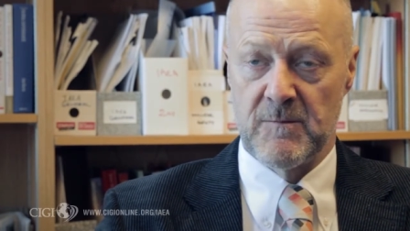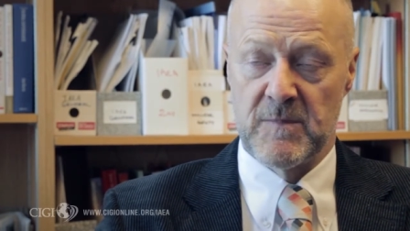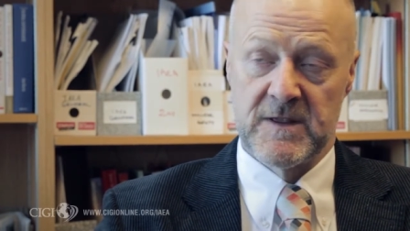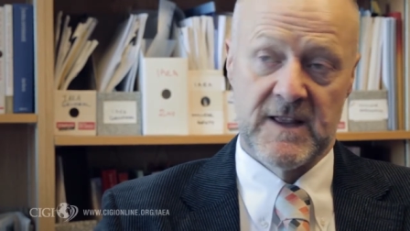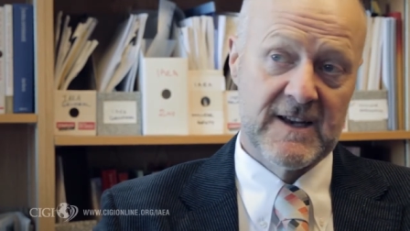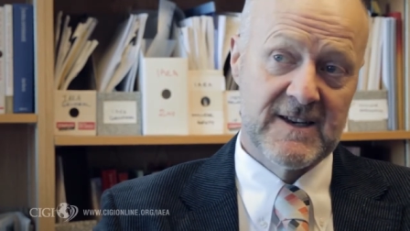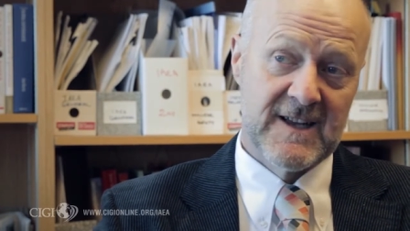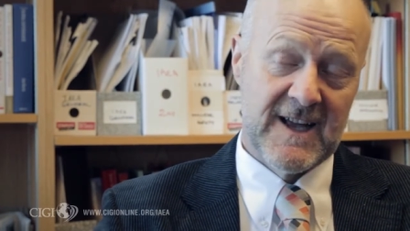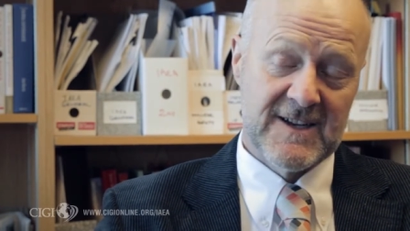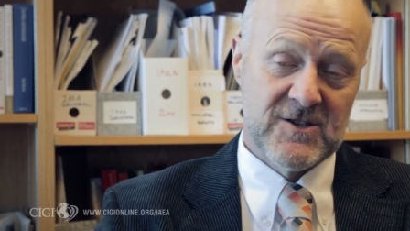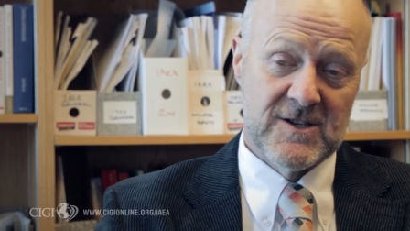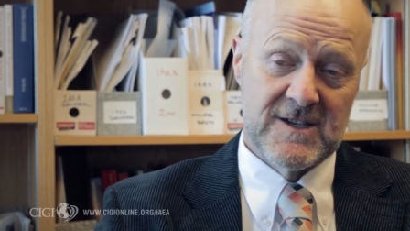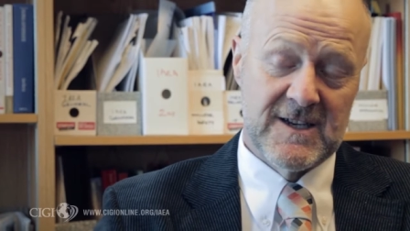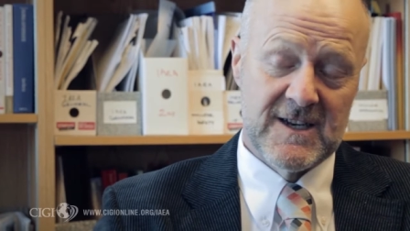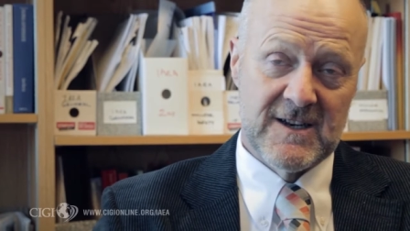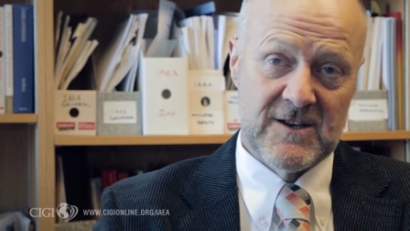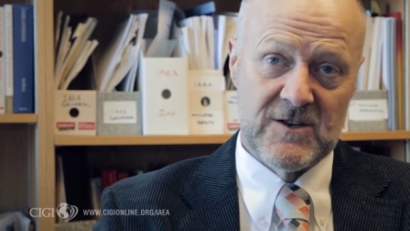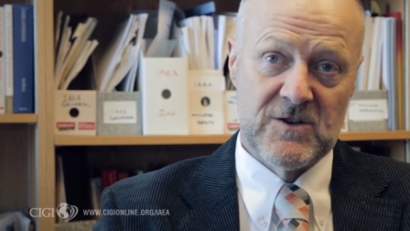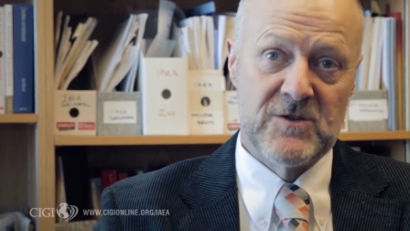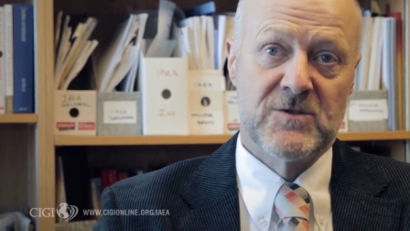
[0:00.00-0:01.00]
but they actually
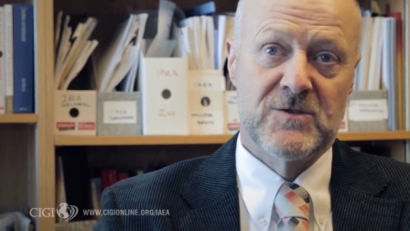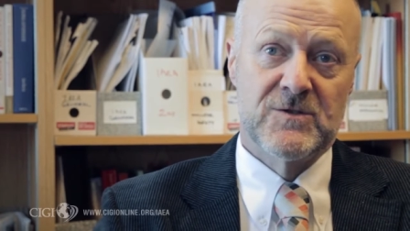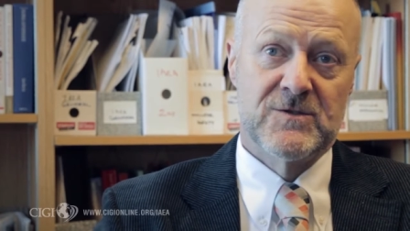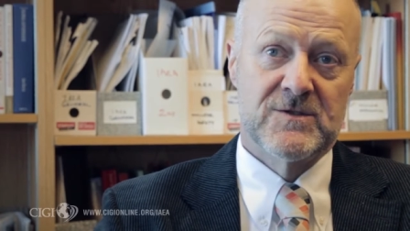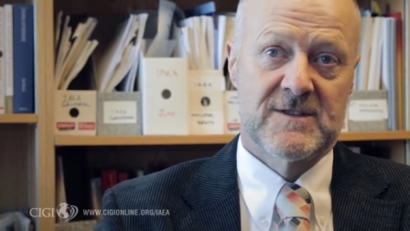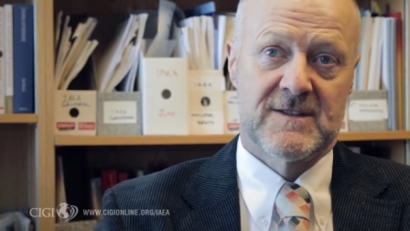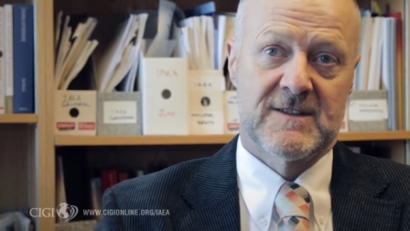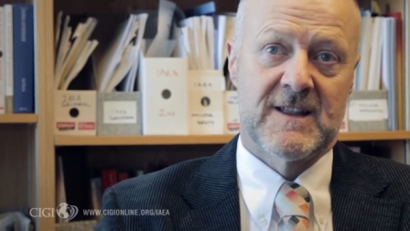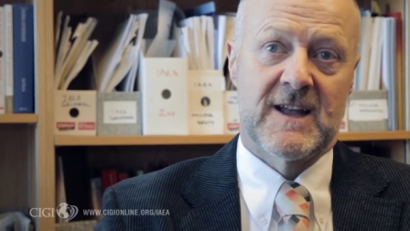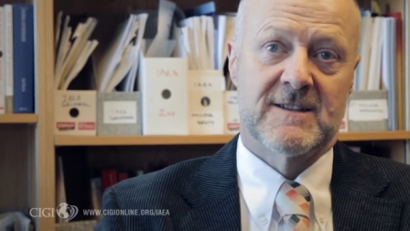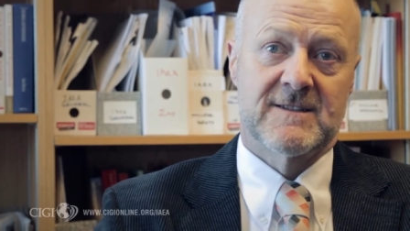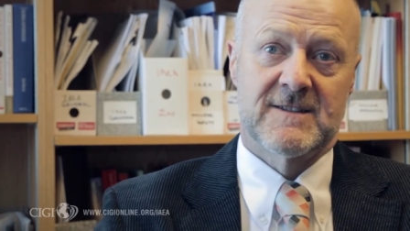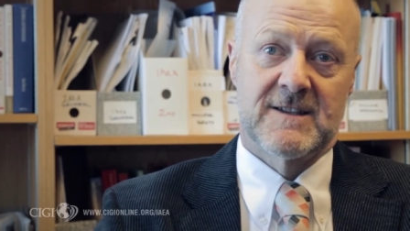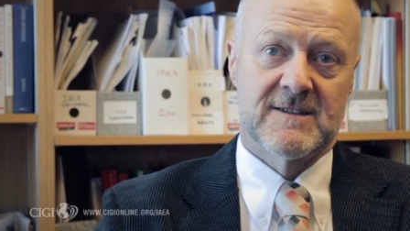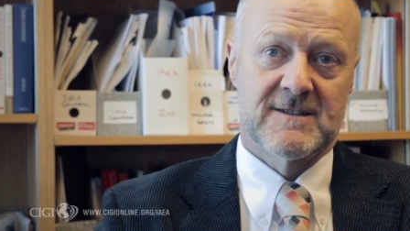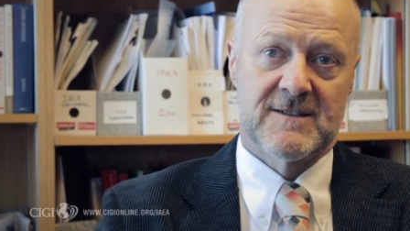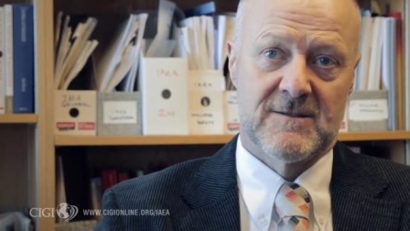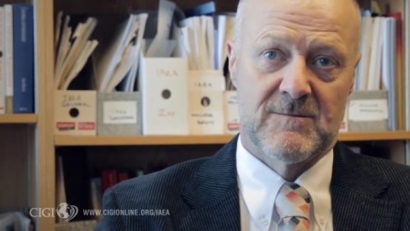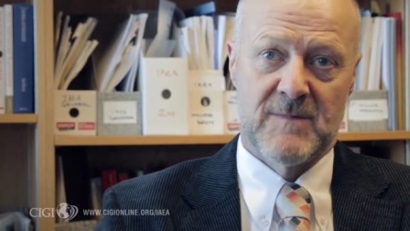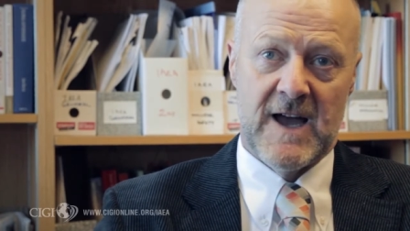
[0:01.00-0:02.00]
didn't use that
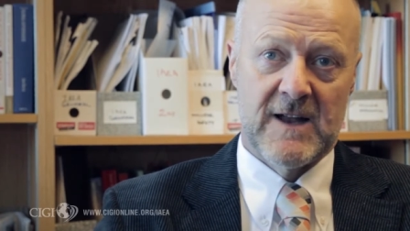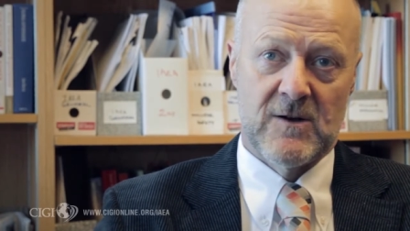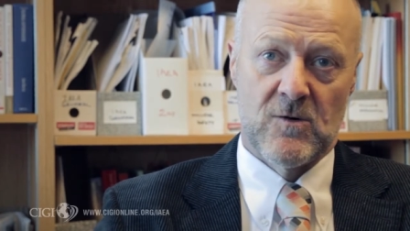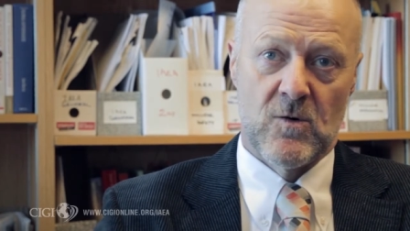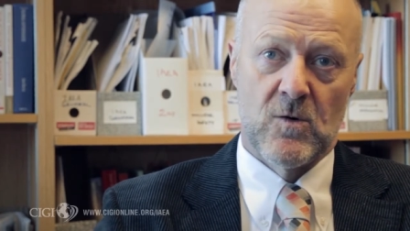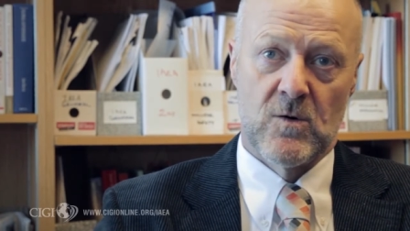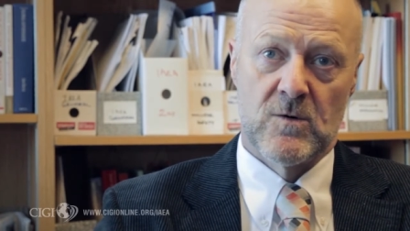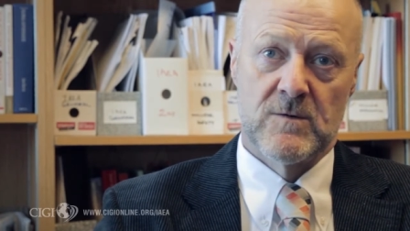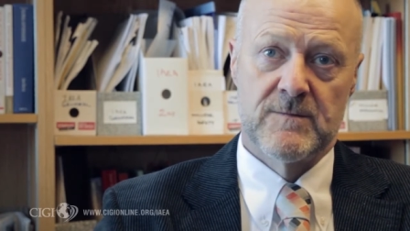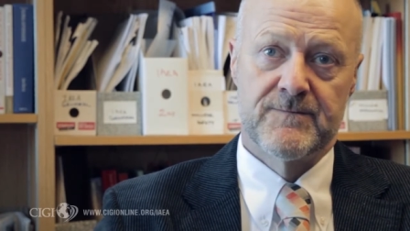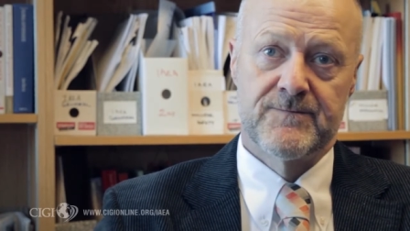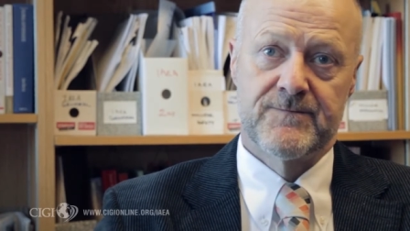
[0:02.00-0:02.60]
system at all.